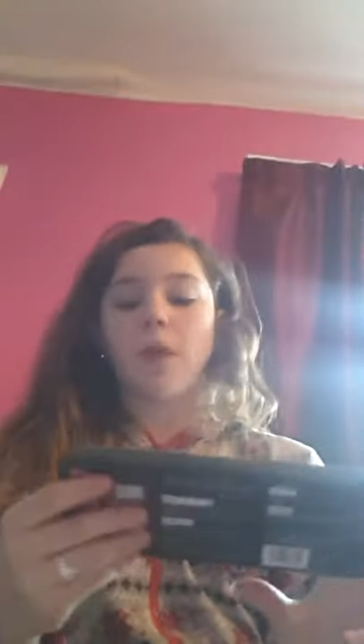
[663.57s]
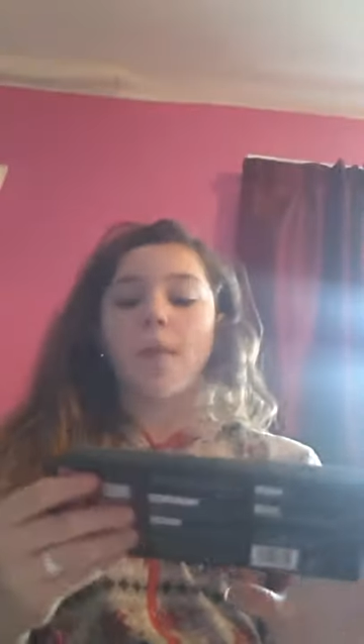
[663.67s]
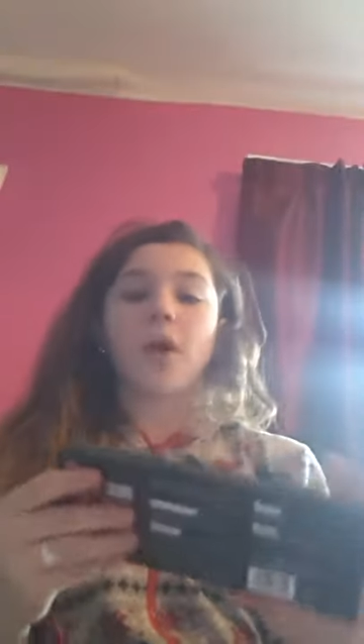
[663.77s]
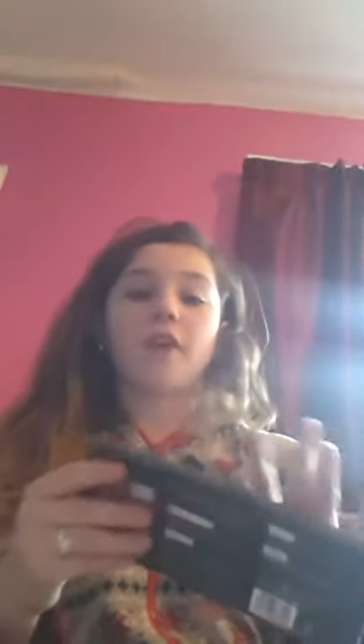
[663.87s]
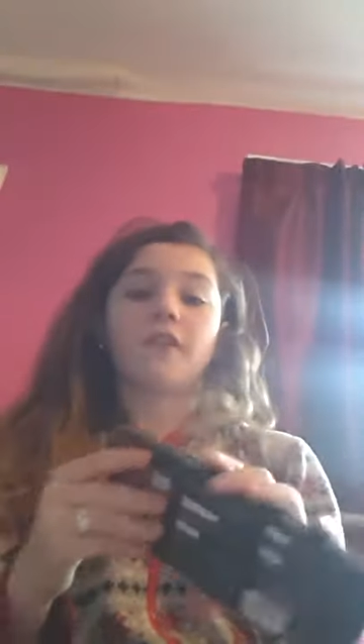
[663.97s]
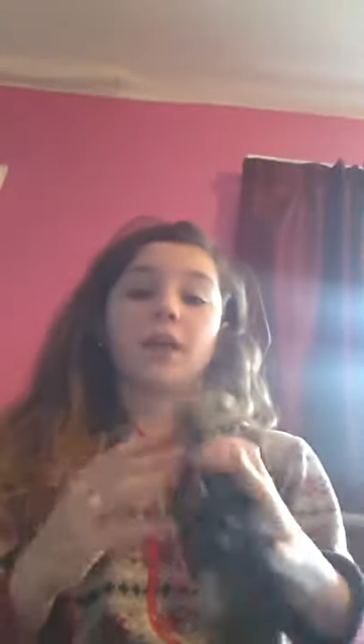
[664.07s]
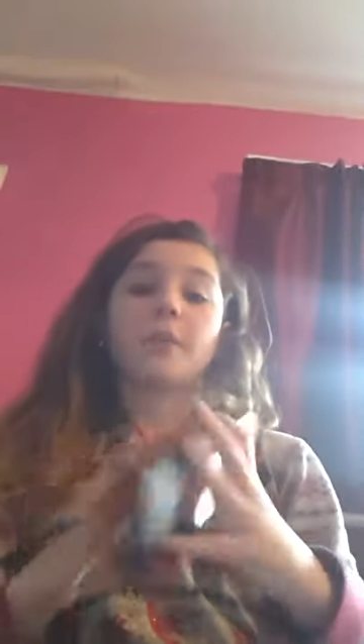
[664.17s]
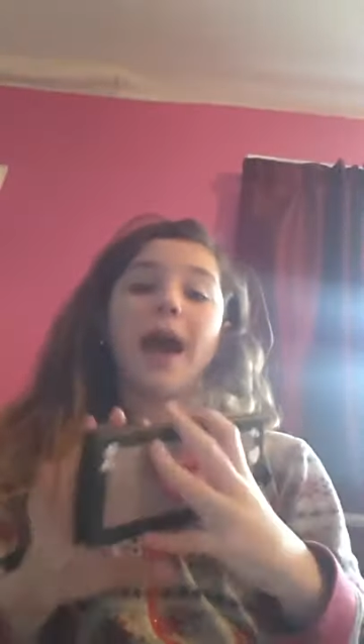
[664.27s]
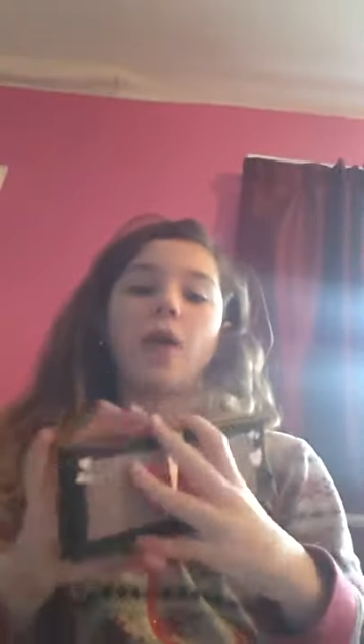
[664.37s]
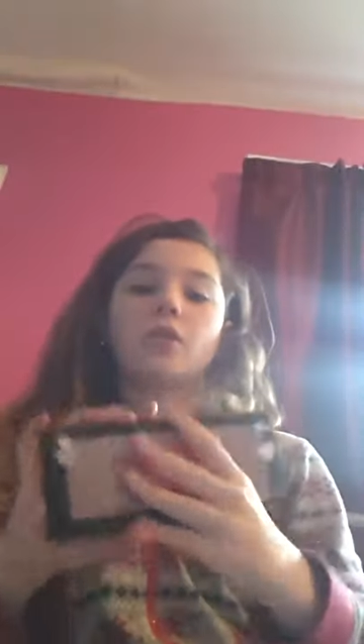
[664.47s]
my perfect
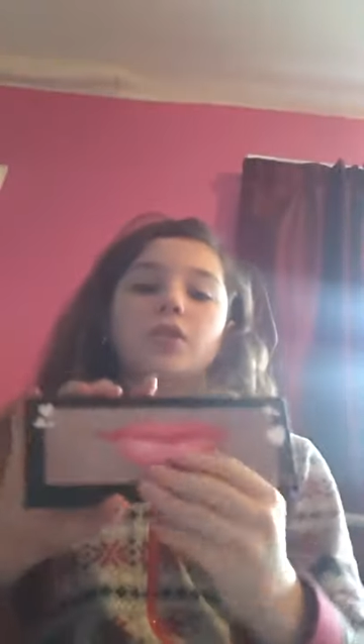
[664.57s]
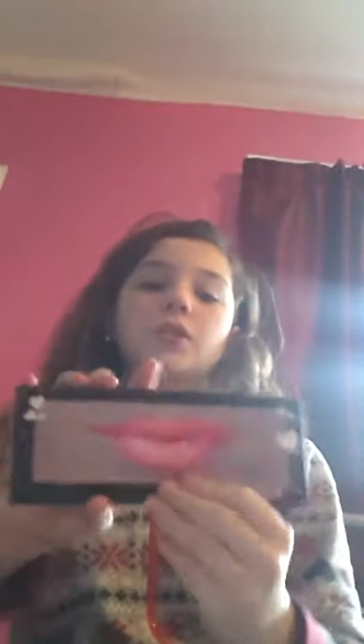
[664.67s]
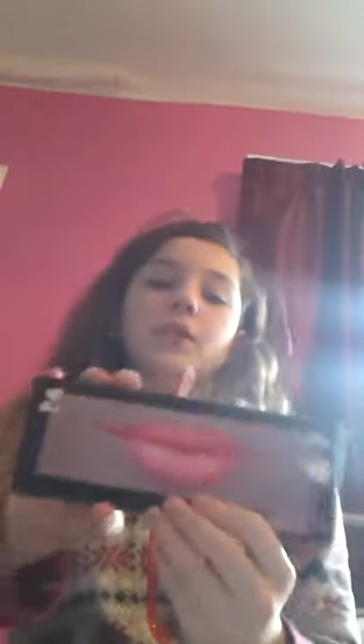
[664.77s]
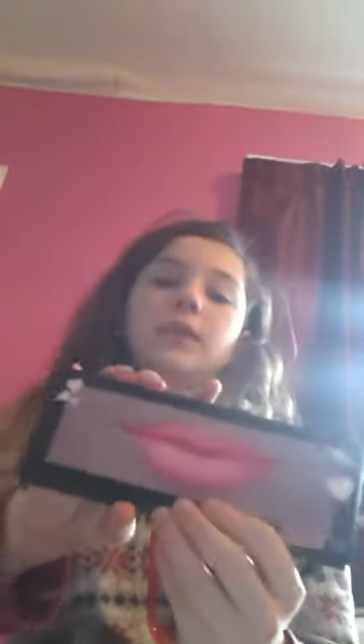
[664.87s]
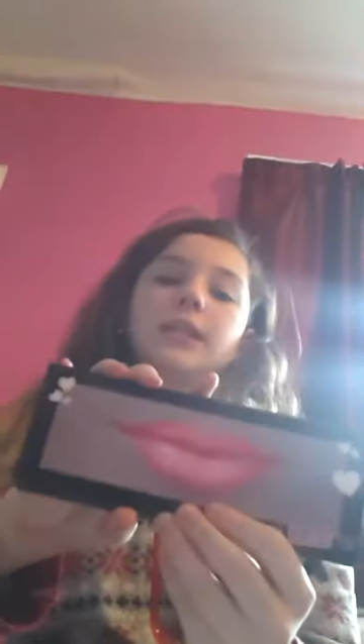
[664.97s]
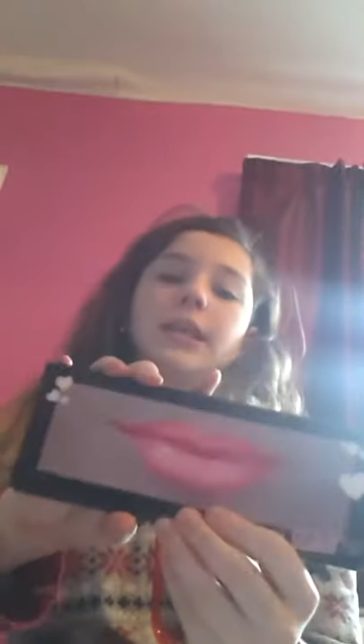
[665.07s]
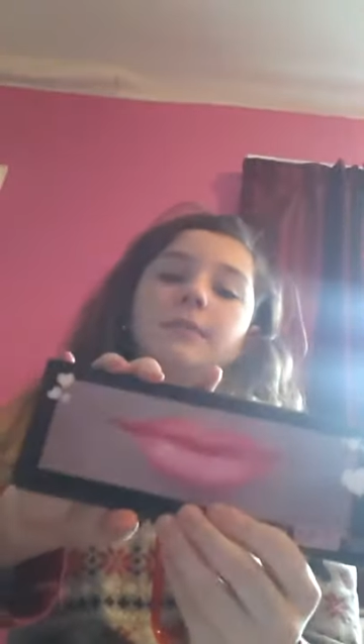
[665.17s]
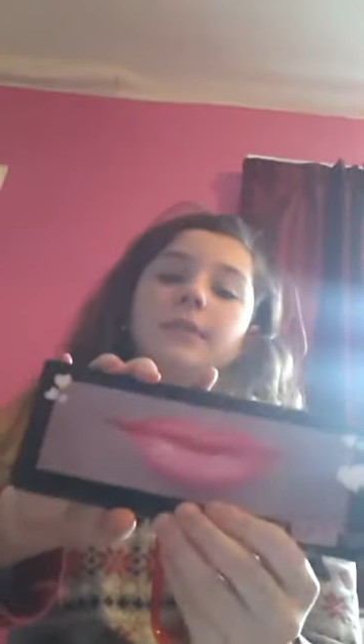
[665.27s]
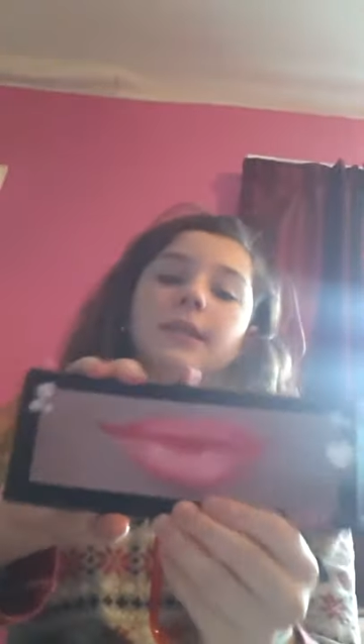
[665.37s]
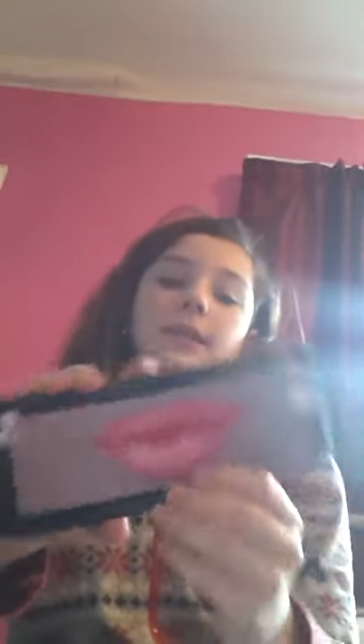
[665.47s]
pout, so it's
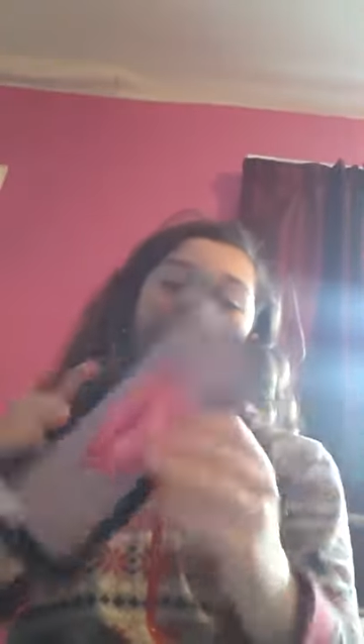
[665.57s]
lips.